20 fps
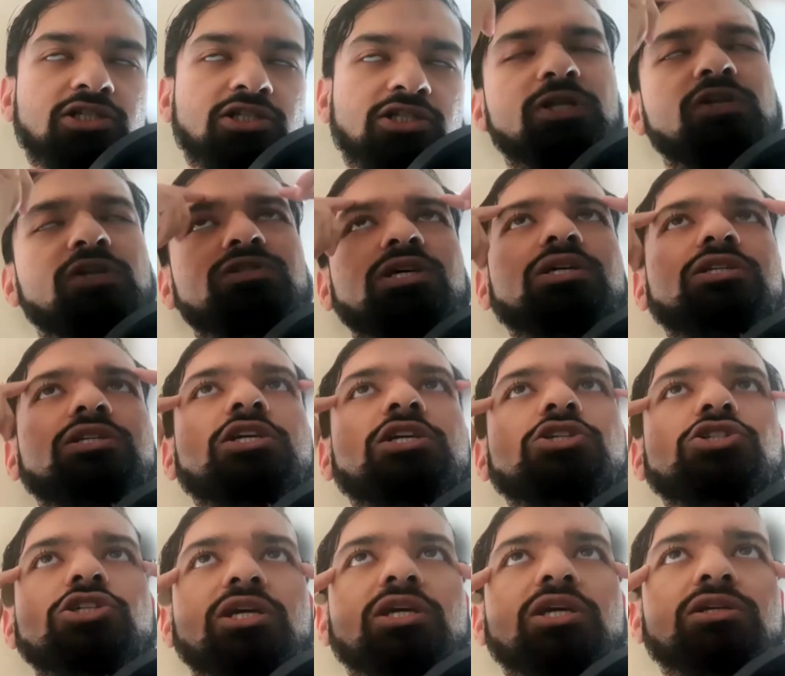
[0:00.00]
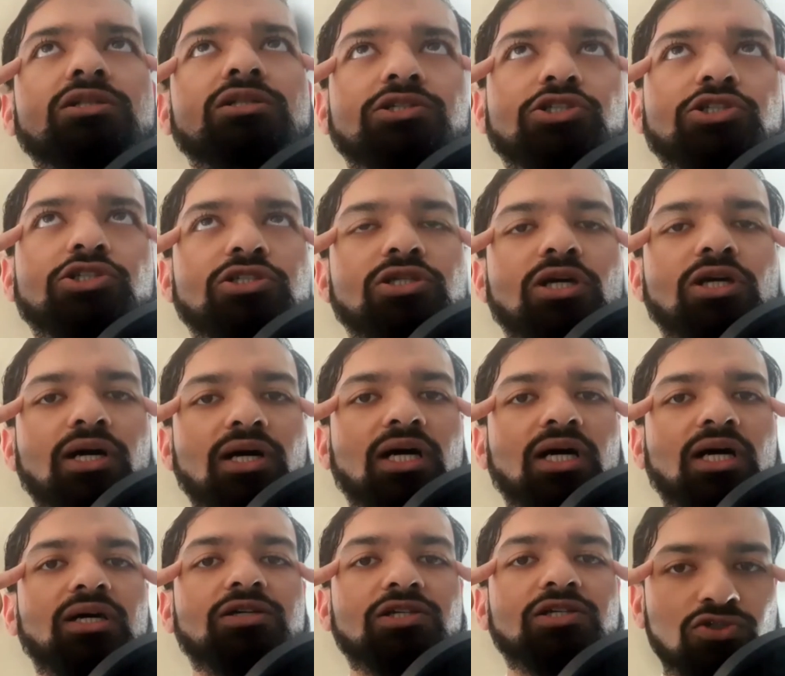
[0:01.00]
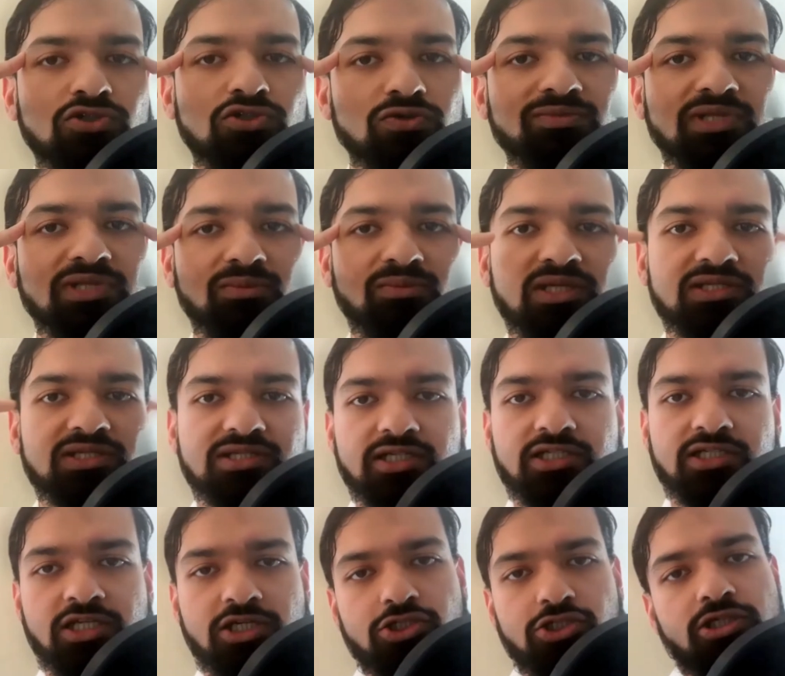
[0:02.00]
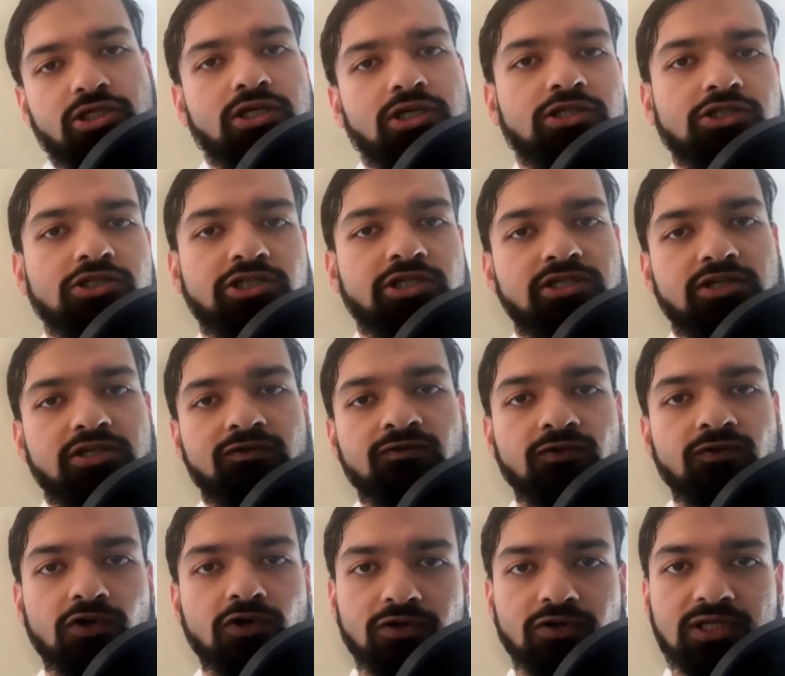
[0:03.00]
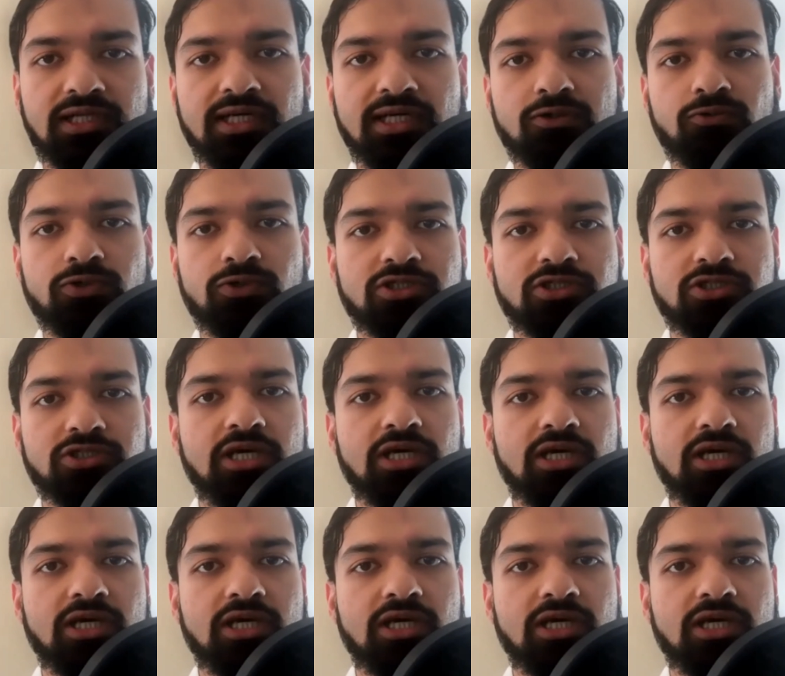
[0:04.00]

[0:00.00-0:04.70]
And when you say teaching English, I assume that means like teaching English as a foreign language,